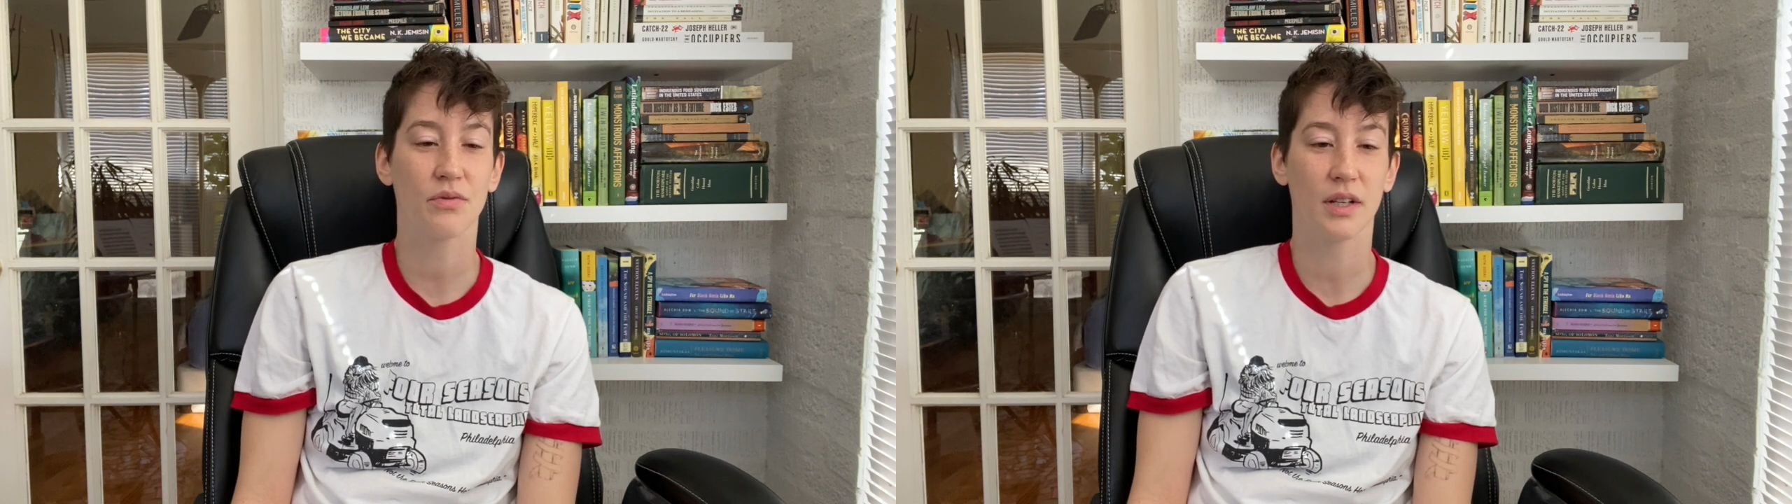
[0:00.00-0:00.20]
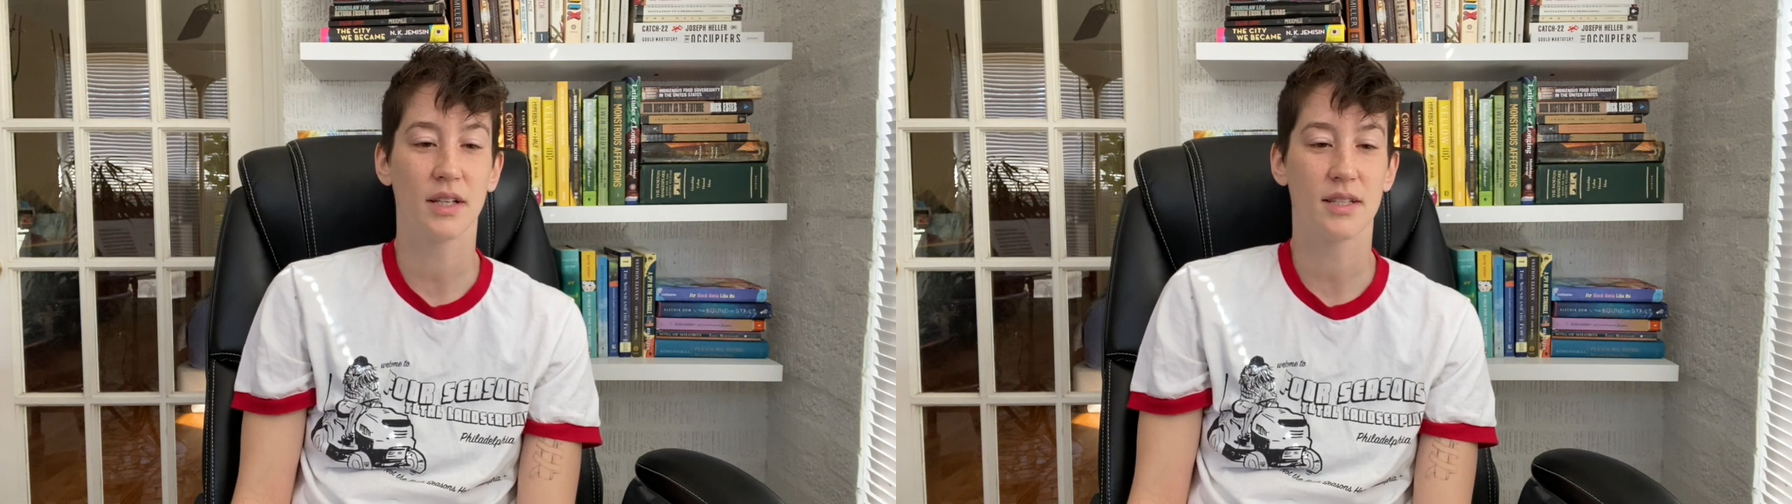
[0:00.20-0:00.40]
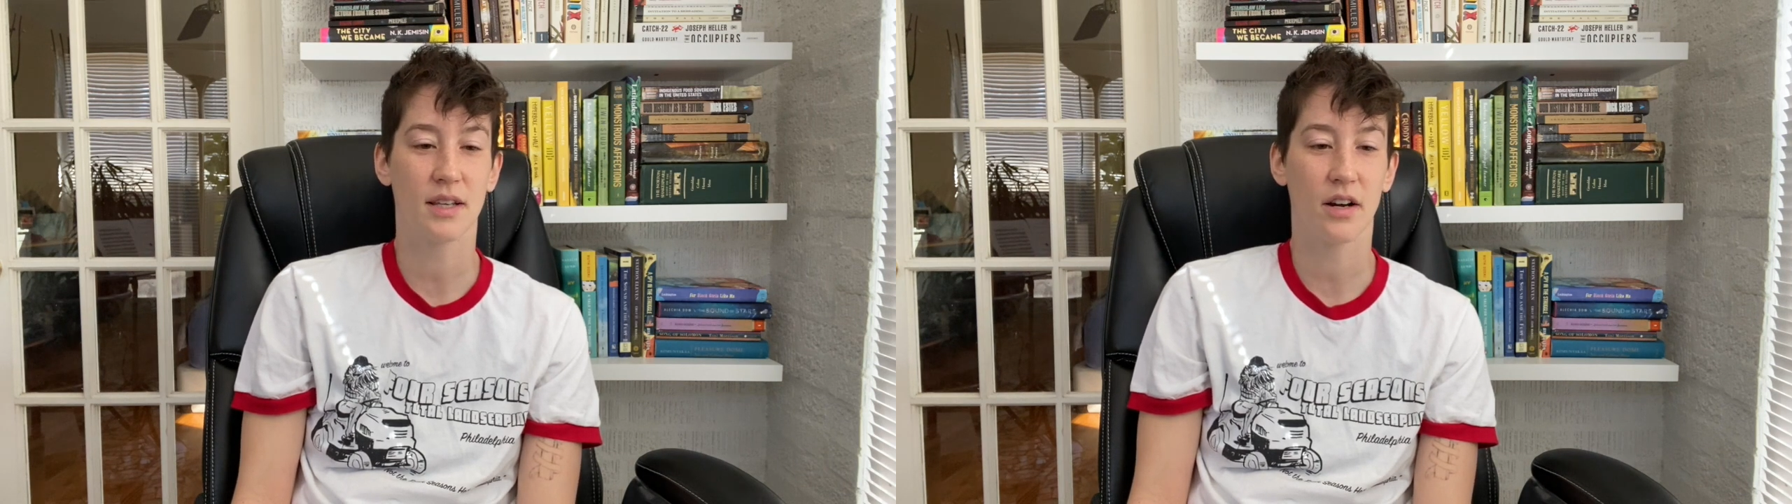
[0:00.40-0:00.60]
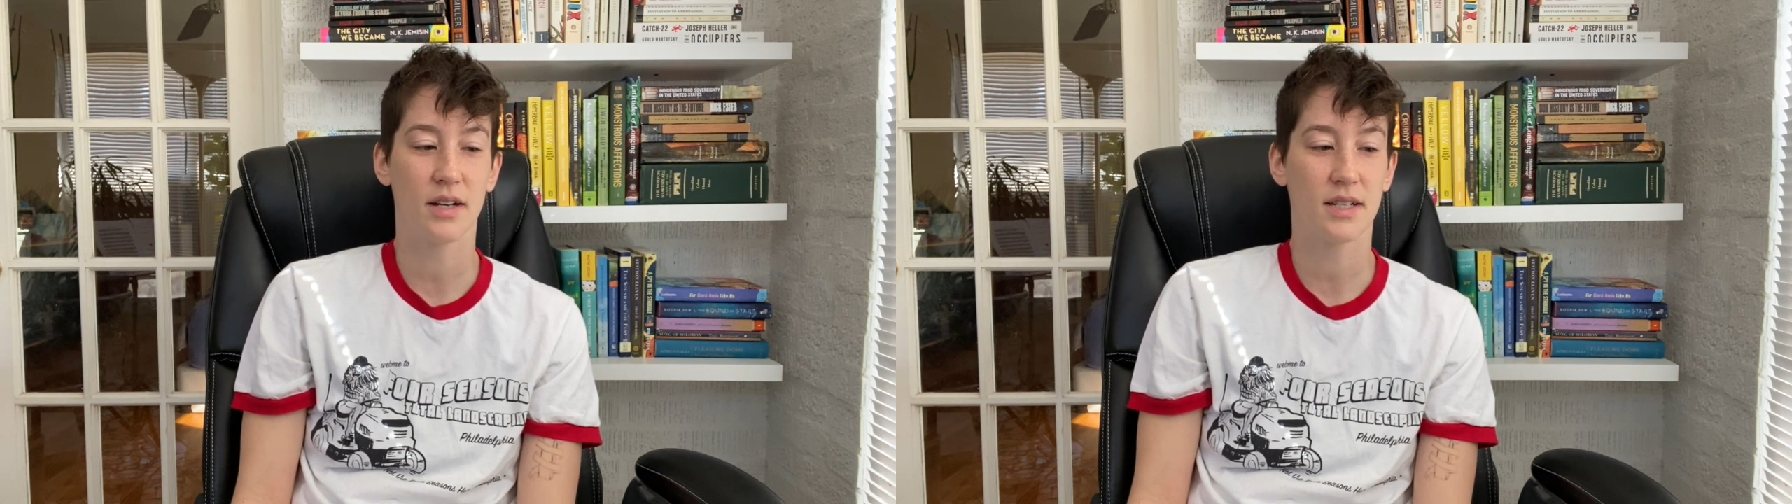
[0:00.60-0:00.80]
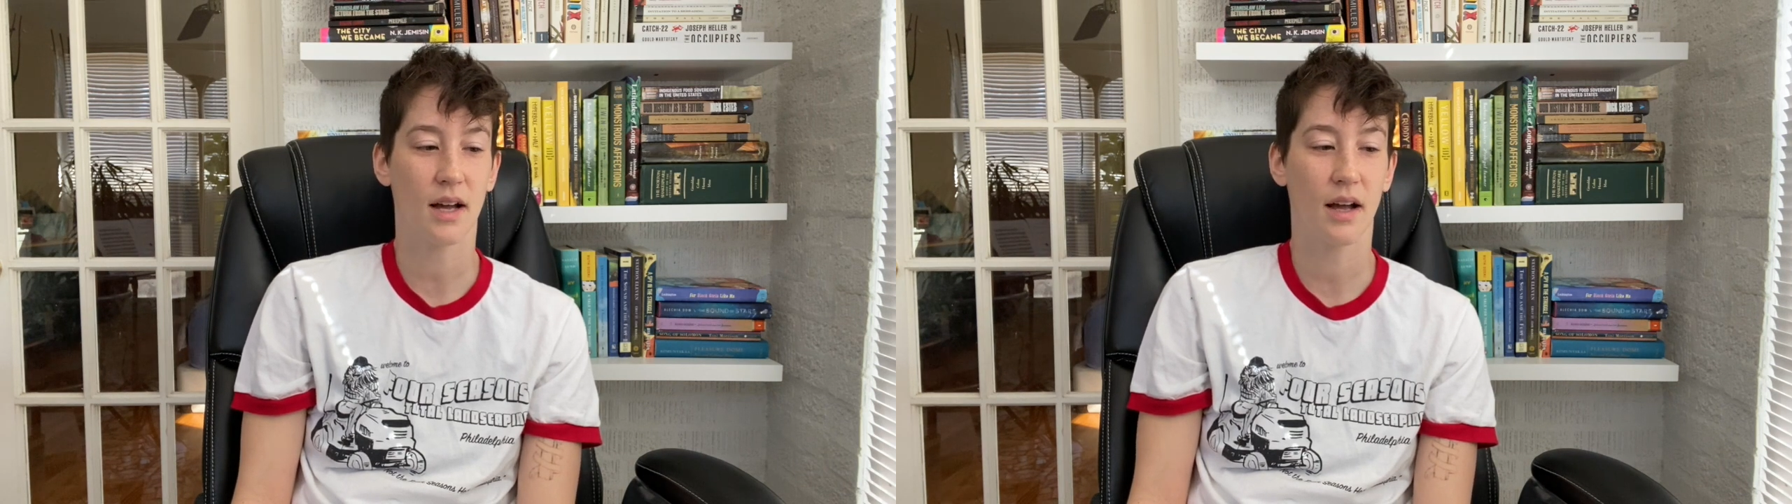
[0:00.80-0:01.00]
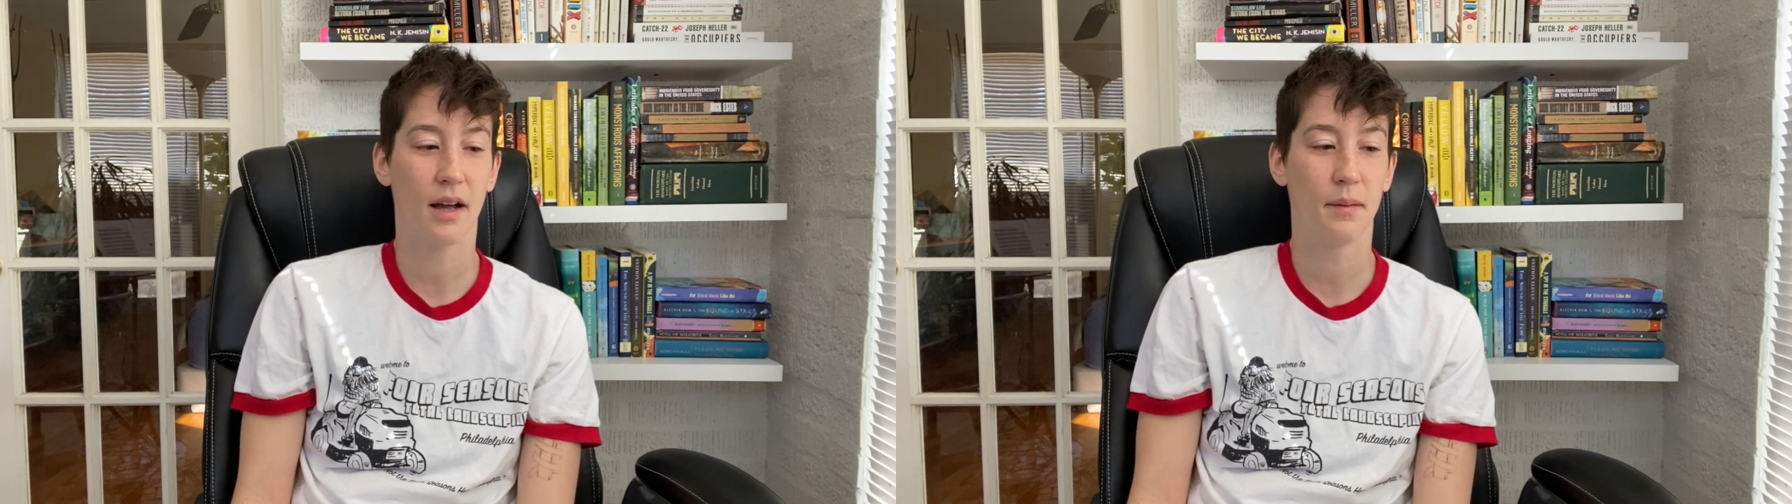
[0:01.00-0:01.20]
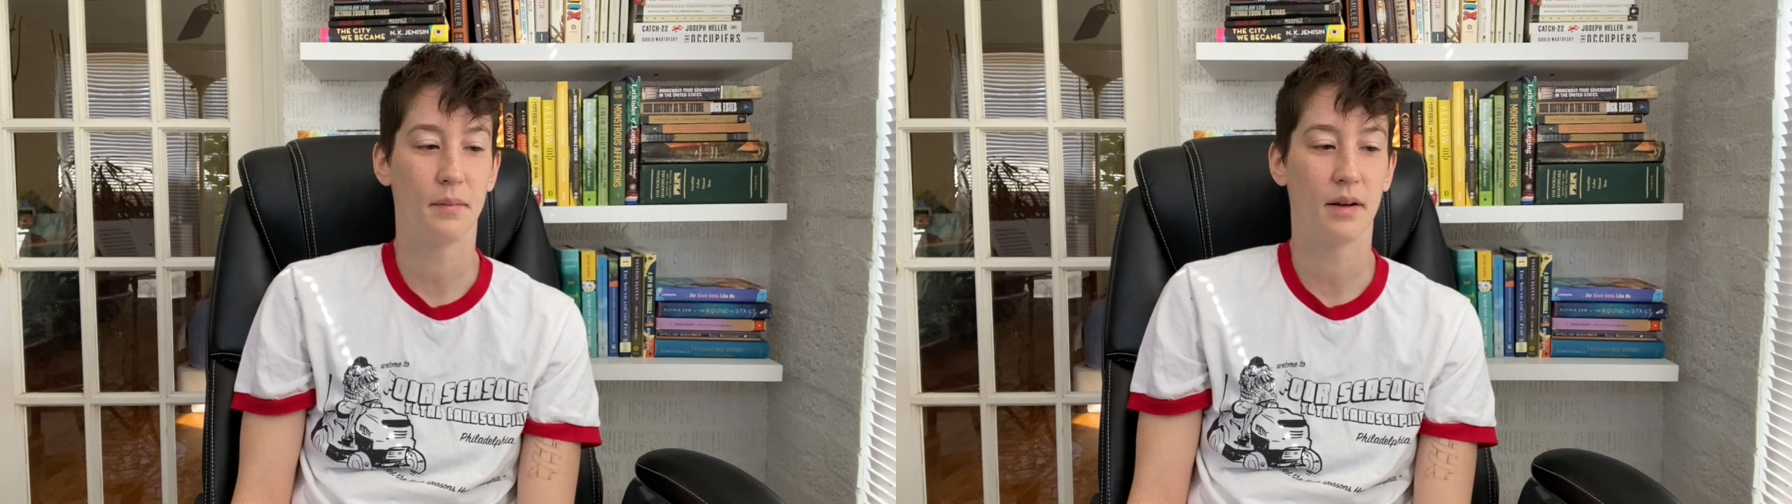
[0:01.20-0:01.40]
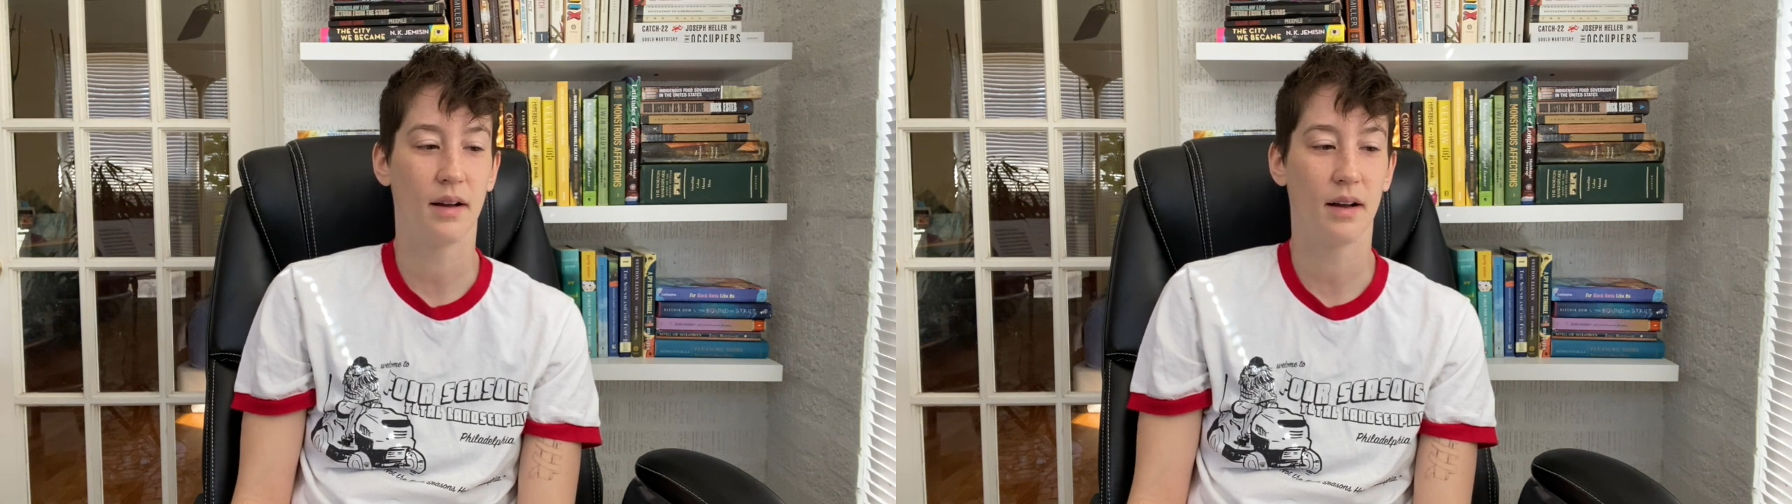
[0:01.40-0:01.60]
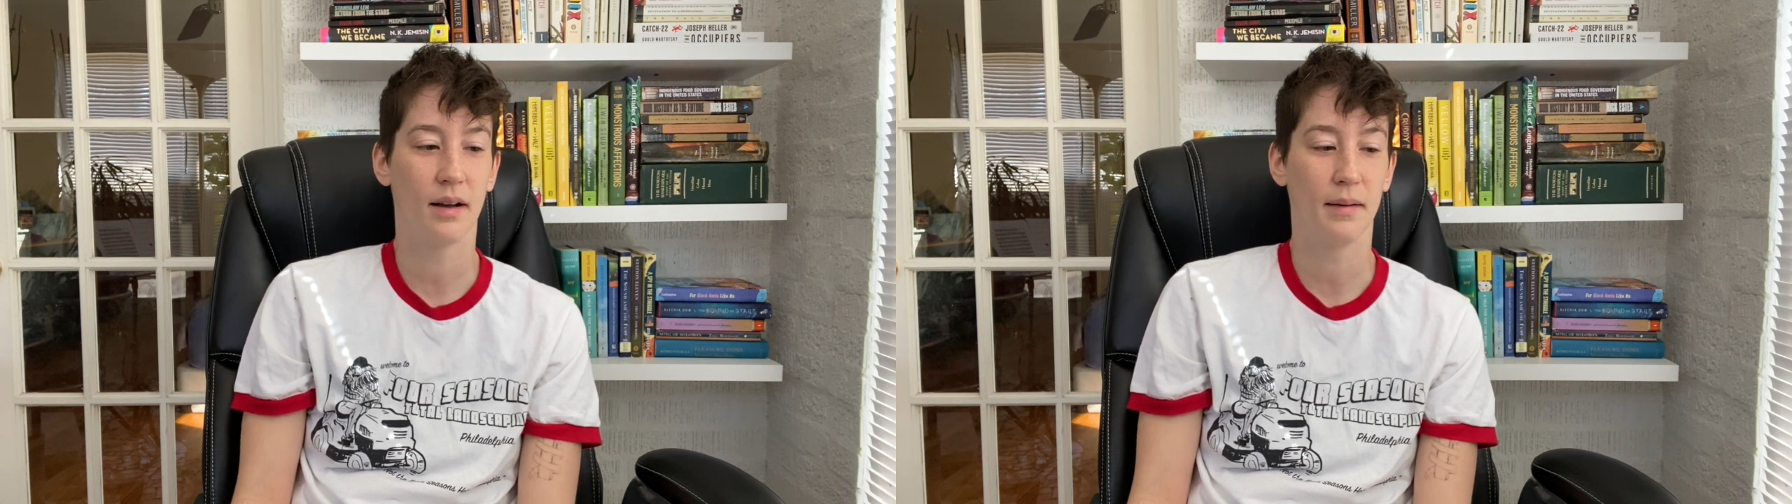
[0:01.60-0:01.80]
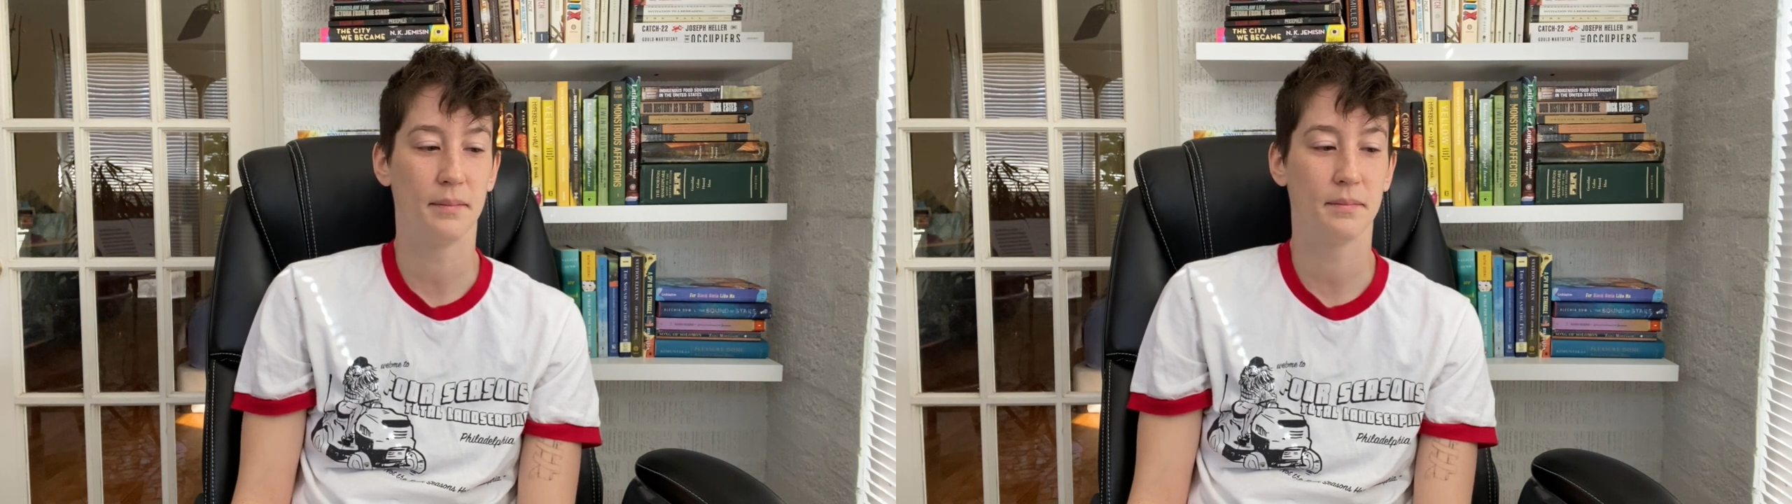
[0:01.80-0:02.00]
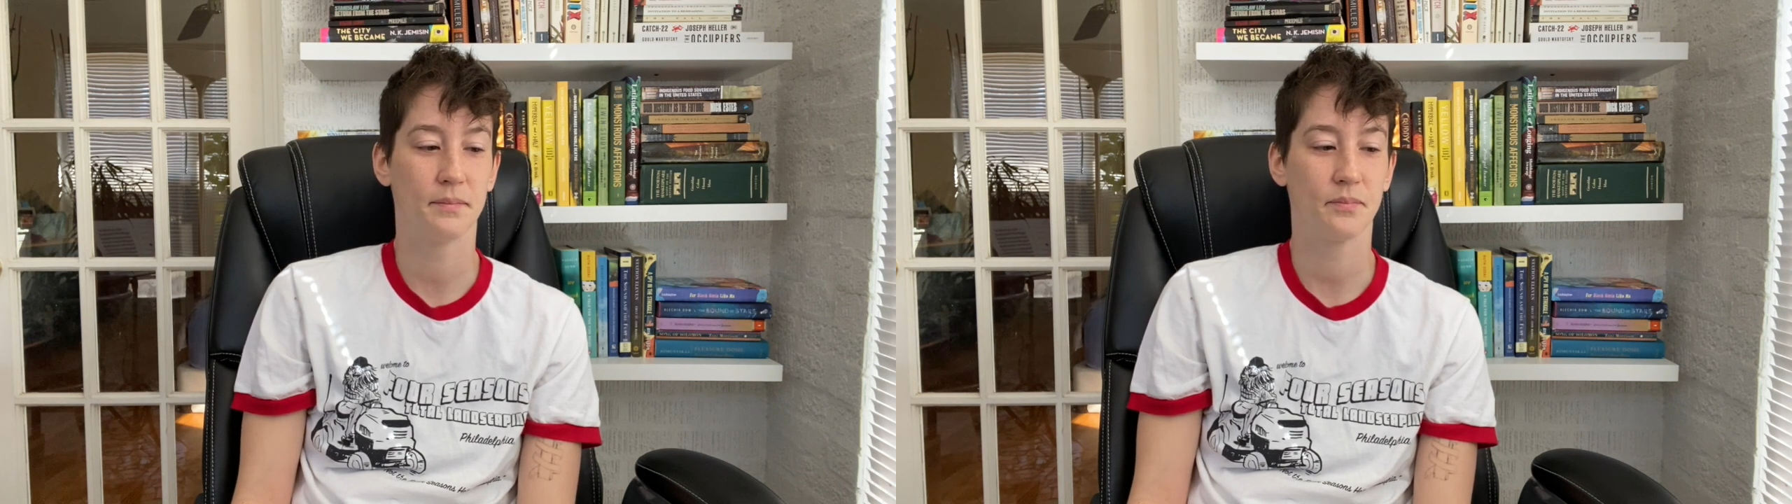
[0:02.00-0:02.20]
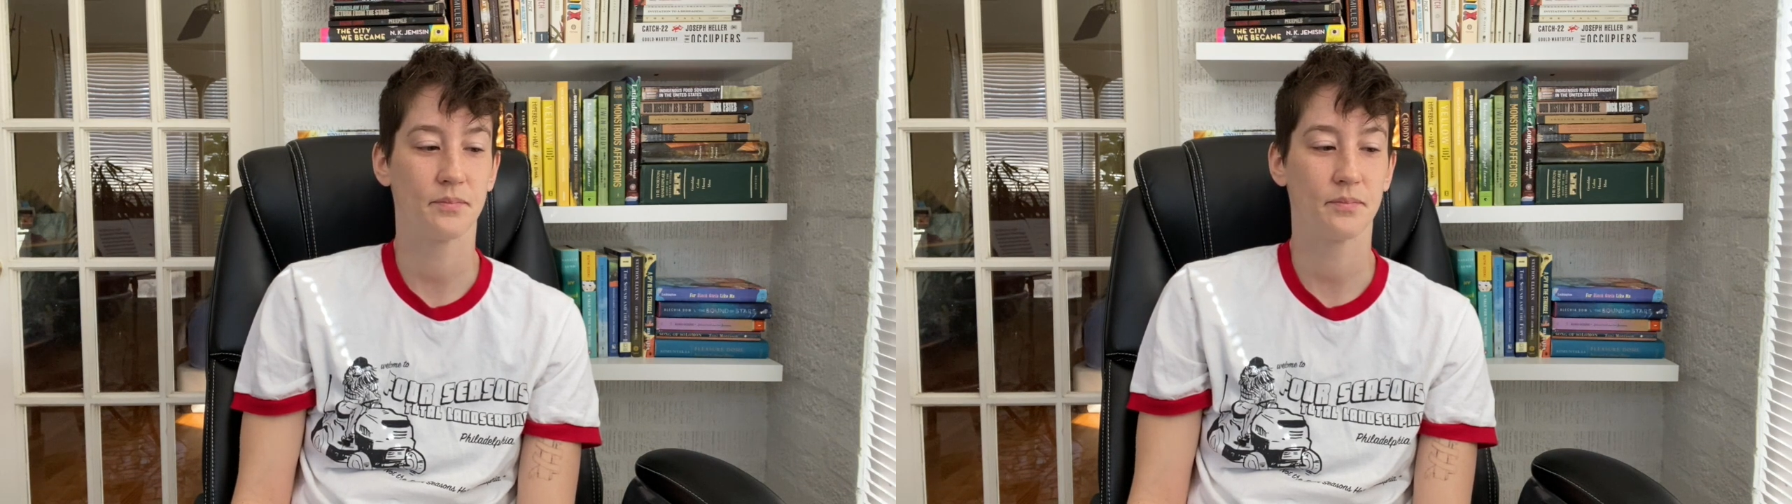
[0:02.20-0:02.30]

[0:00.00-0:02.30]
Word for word: really scary time. Um,